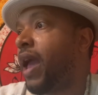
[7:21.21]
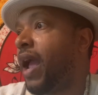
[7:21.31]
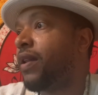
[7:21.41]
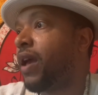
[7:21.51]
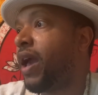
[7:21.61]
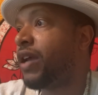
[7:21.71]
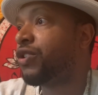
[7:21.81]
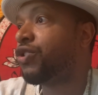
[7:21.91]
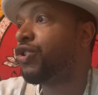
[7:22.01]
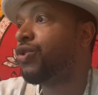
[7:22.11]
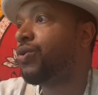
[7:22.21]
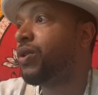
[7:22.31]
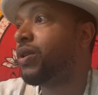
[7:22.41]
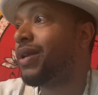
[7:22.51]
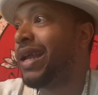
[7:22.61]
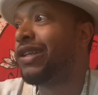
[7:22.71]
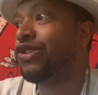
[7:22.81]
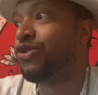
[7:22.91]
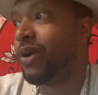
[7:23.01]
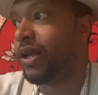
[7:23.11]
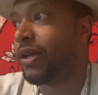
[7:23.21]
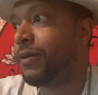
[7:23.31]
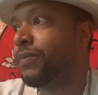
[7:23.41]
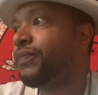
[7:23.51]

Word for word: add the ashes to it, and drink it.